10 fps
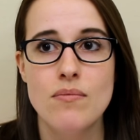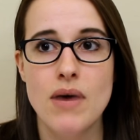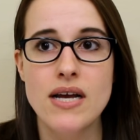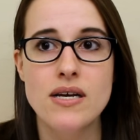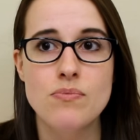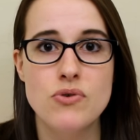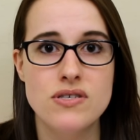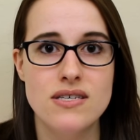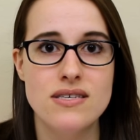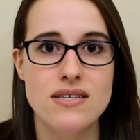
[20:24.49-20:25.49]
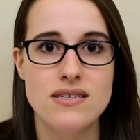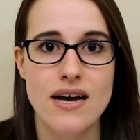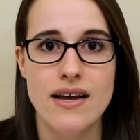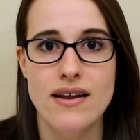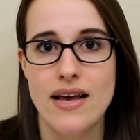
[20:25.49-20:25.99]
Mike presents his
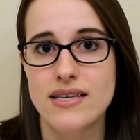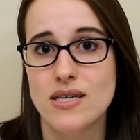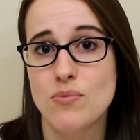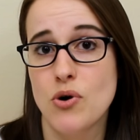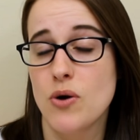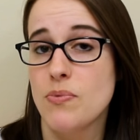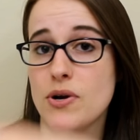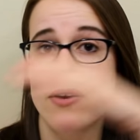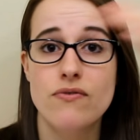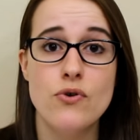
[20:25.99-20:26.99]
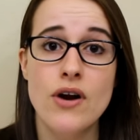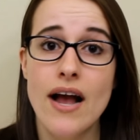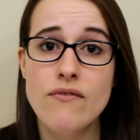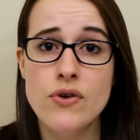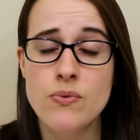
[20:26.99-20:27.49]
diet as appropriate for
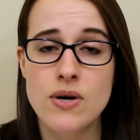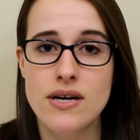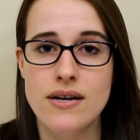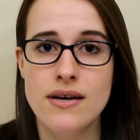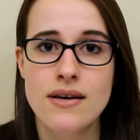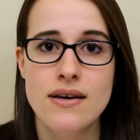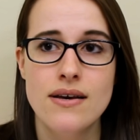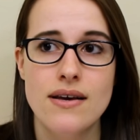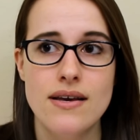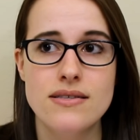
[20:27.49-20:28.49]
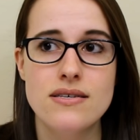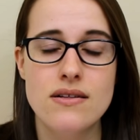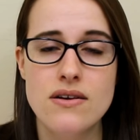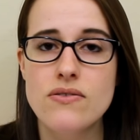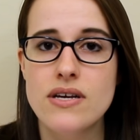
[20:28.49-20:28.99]
everyone. It's
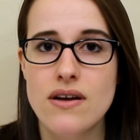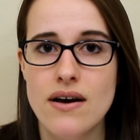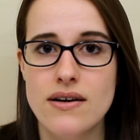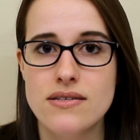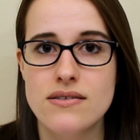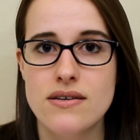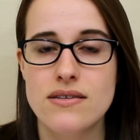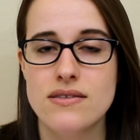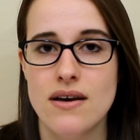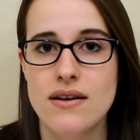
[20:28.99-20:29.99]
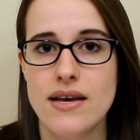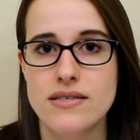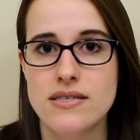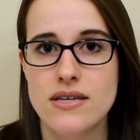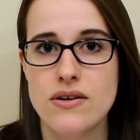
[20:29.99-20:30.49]
clearly not. It's
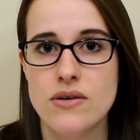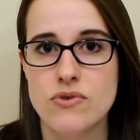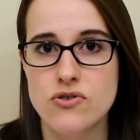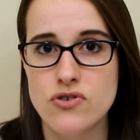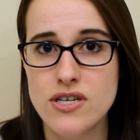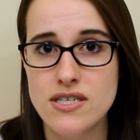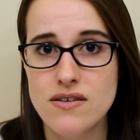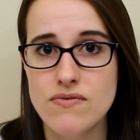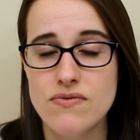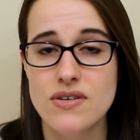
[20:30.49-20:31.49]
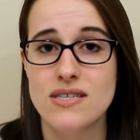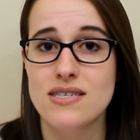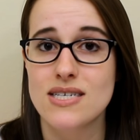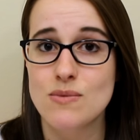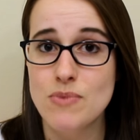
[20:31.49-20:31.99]
unnecessarily restrictive,
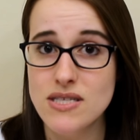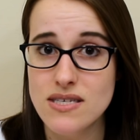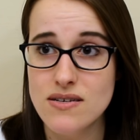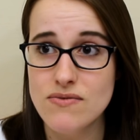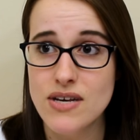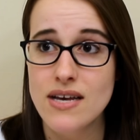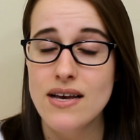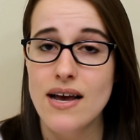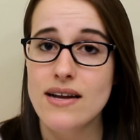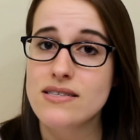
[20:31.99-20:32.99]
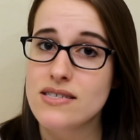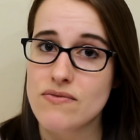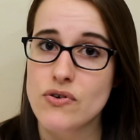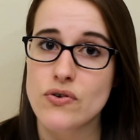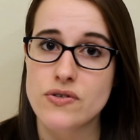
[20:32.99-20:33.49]
it's expensive, and it's
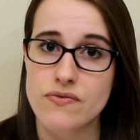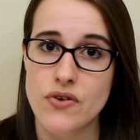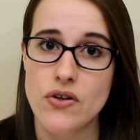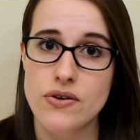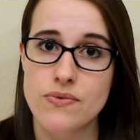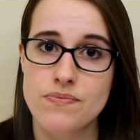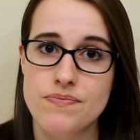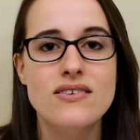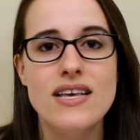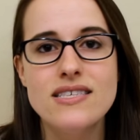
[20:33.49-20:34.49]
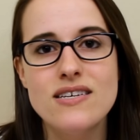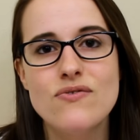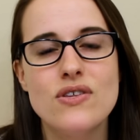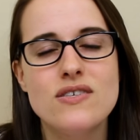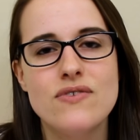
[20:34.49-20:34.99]
difficult to follow. So that's it
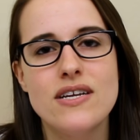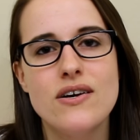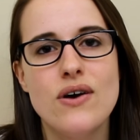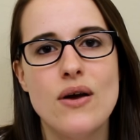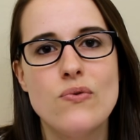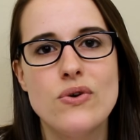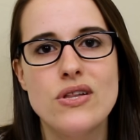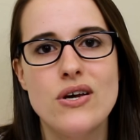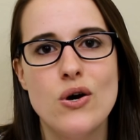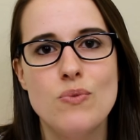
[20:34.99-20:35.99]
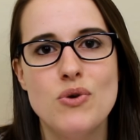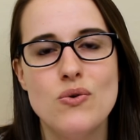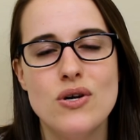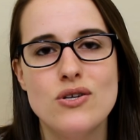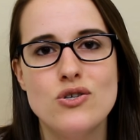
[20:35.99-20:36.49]
for this video. I really hope
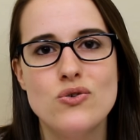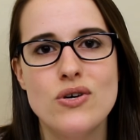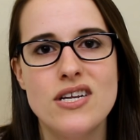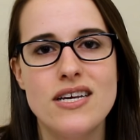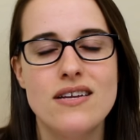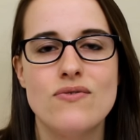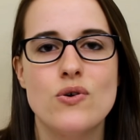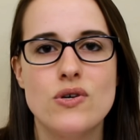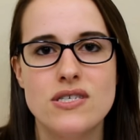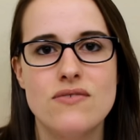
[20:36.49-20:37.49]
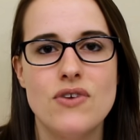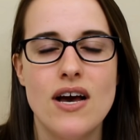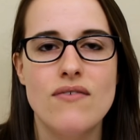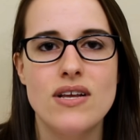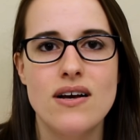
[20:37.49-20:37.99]
you enjoyed it. Of course, if you
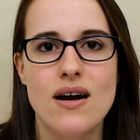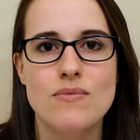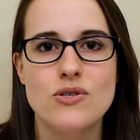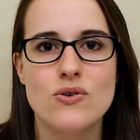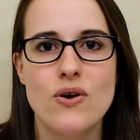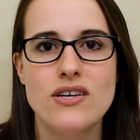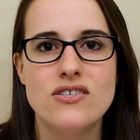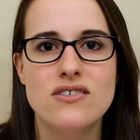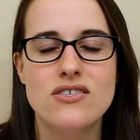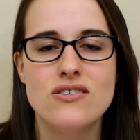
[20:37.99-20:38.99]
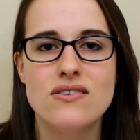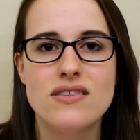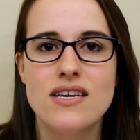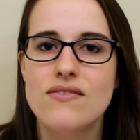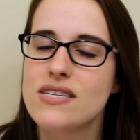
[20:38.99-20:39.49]
have any comments or questions, you
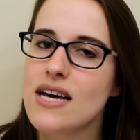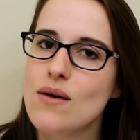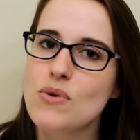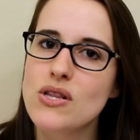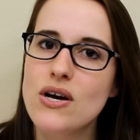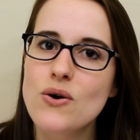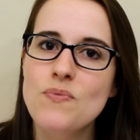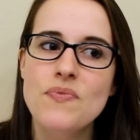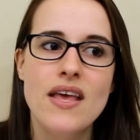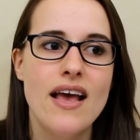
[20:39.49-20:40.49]
can leave it down below.